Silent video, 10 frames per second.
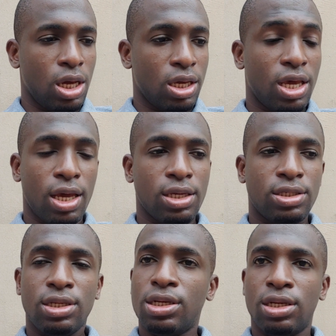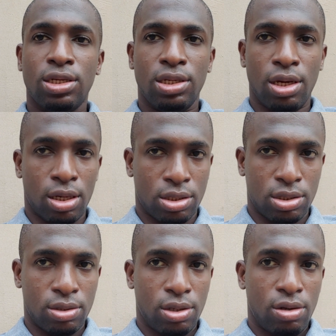
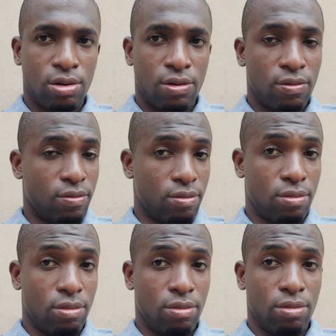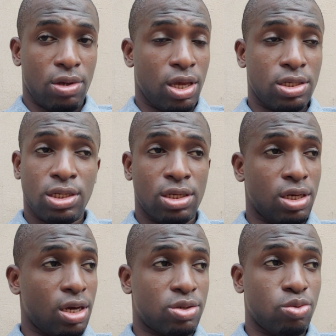KZEDX.
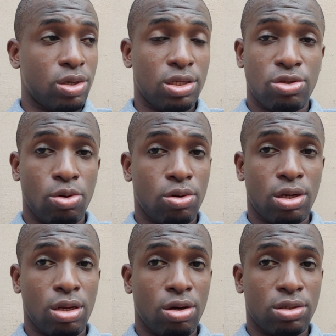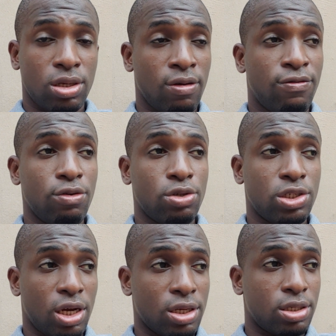KZEDX really sold a lot. If you
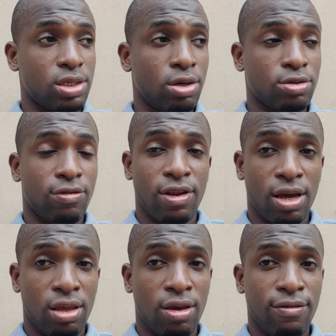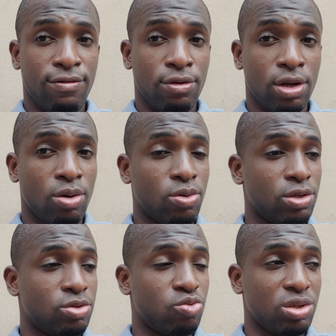check the sales of that earphone, it
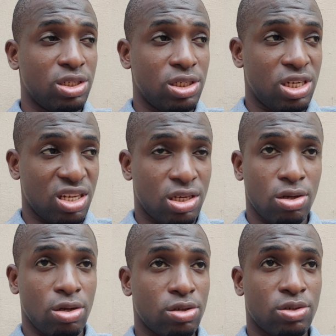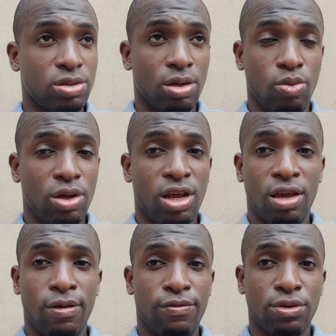was ridiculous the way
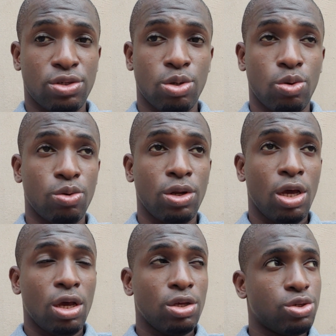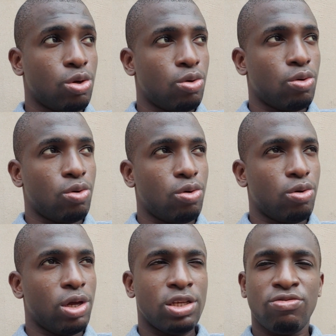that earphone sold. So
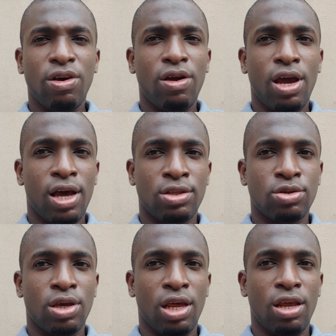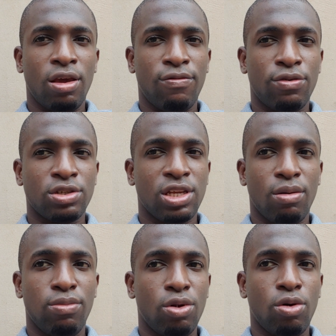it's very hard to get earphones
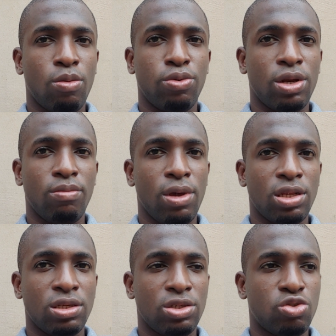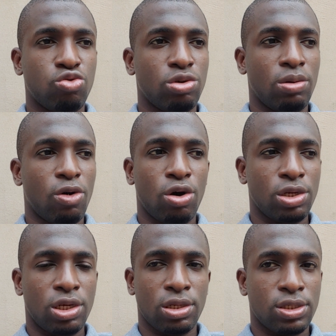that blow up with the mainstream
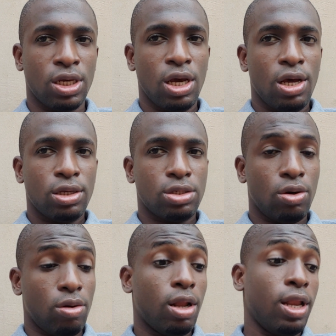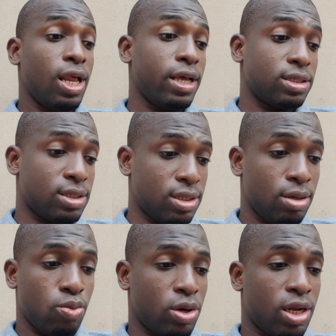audience. So let's
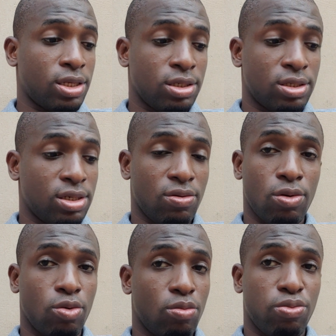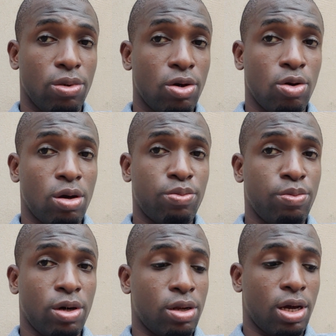see whether the Zero will blow up,
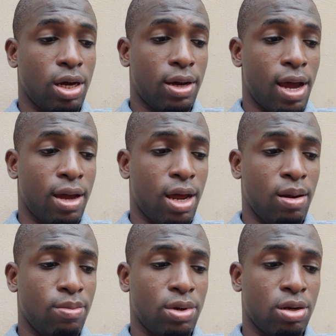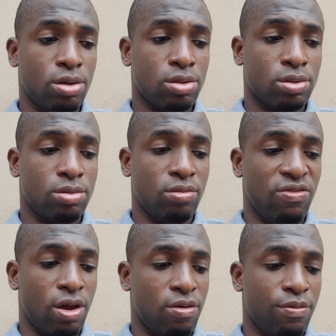but I'm not
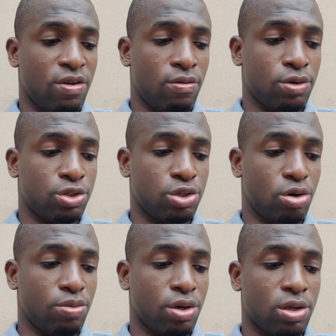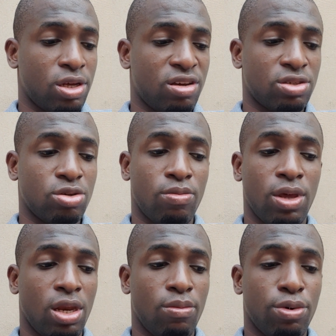very sure, because there are so
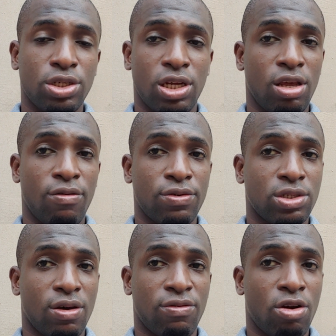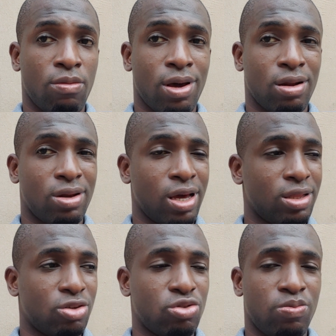many budget earphones that have come out, like
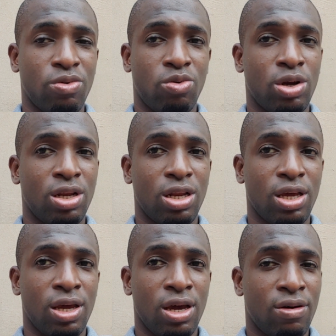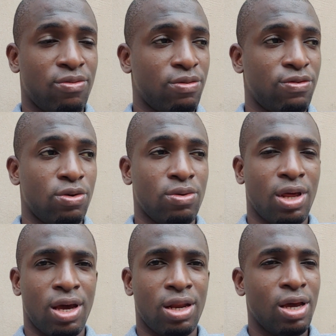the Tripowin Leá. I've reviewed
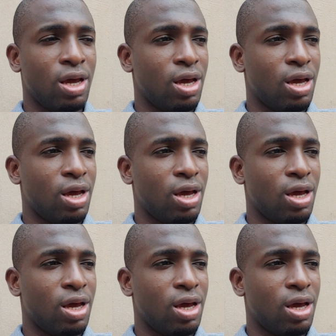that.